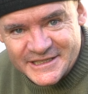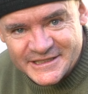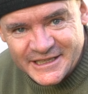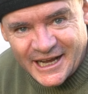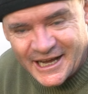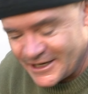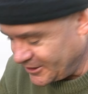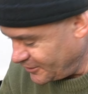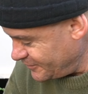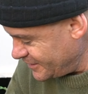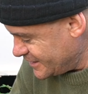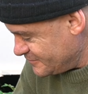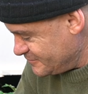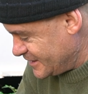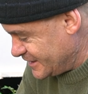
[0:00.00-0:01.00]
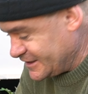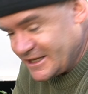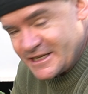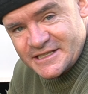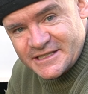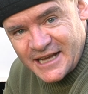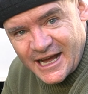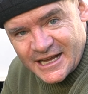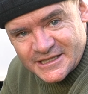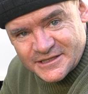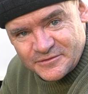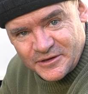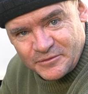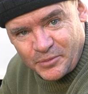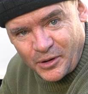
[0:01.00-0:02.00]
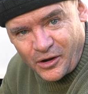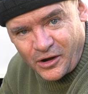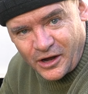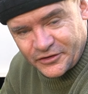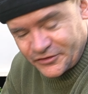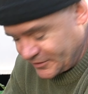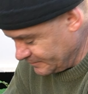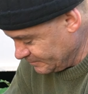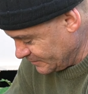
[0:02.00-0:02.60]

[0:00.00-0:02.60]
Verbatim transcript: started, I recommend that you start some in pots.